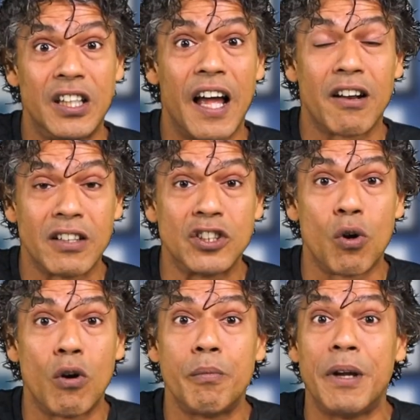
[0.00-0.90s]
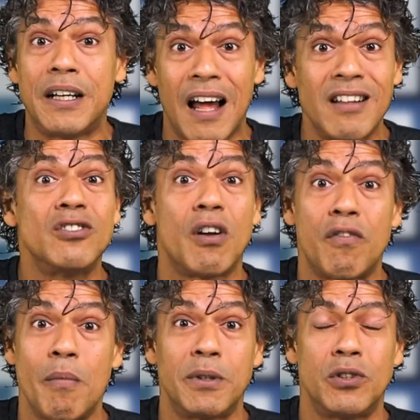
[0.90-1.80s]
there is going to be tons
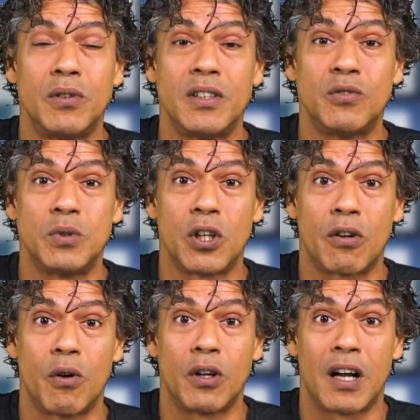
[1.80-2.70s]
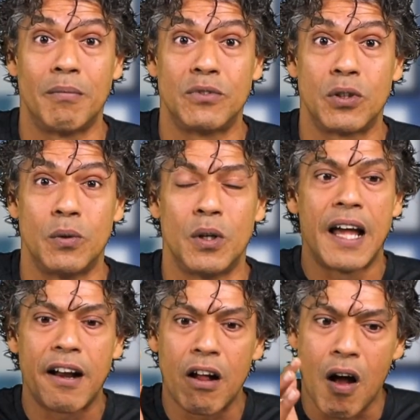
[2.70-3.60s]
of opportunities which are going to come through.
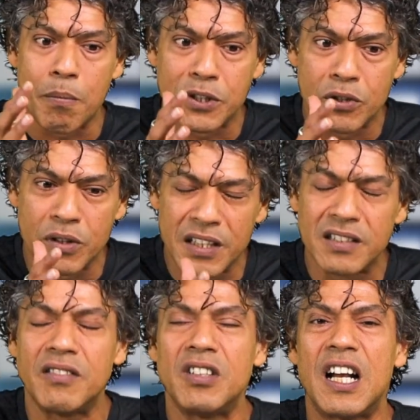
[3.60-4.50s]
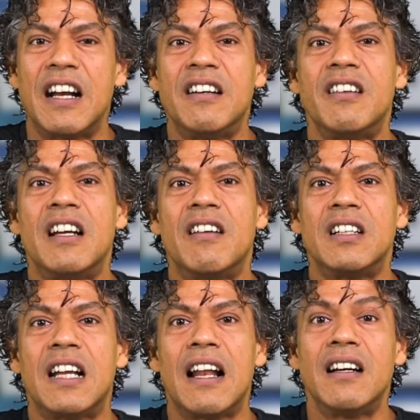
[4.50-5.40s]
There are opportunities even at entry
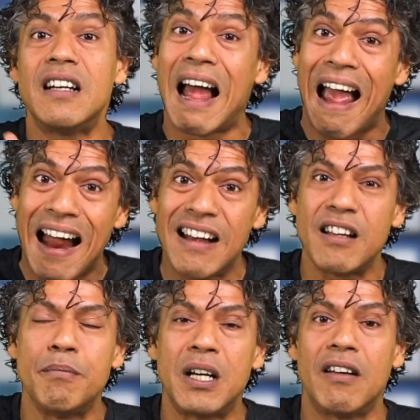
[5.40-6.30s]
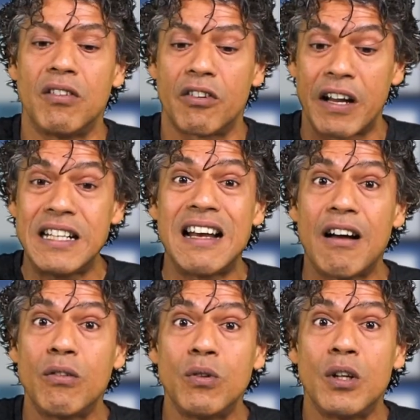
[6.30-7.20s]
level talent and in mid level. Right
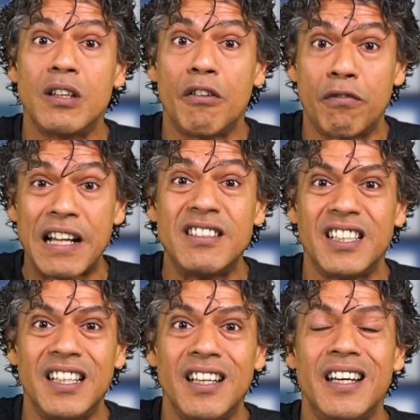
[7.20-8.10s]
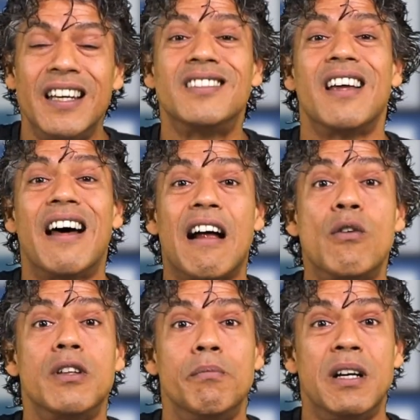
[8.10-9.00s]
now the frenzy is
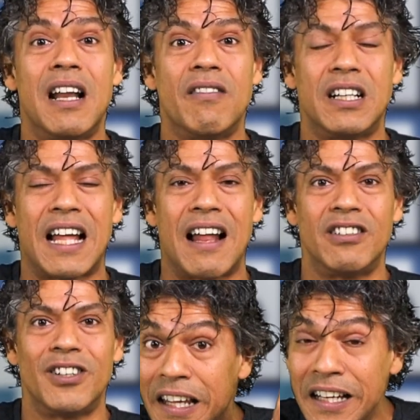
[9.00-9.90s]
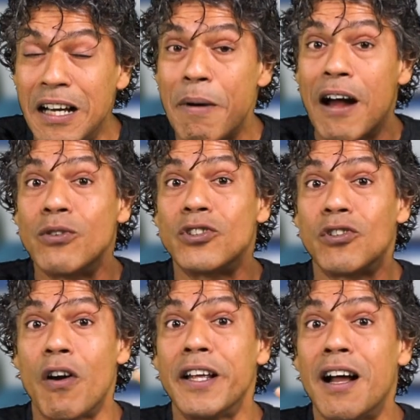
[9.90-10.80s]
around the mid level talent. Think about
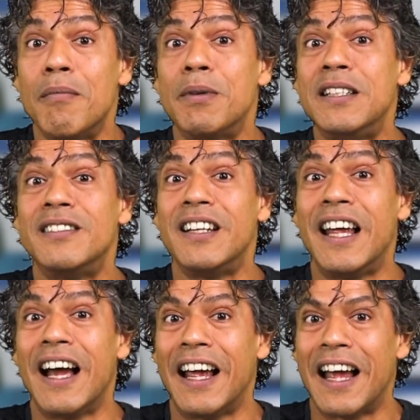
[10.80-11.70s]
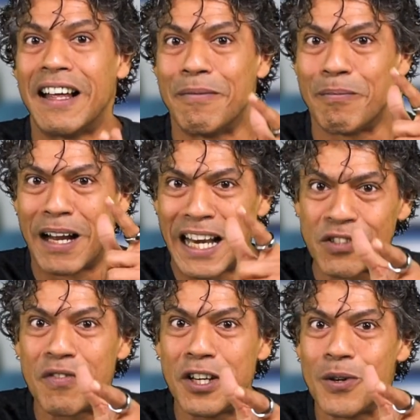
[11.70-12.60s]
starting companies in AI. My
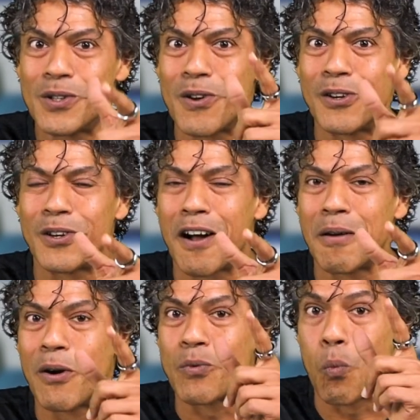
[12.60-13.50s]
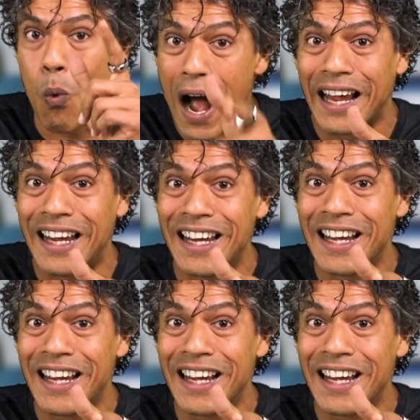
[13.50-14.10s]
next video is going to talk about why,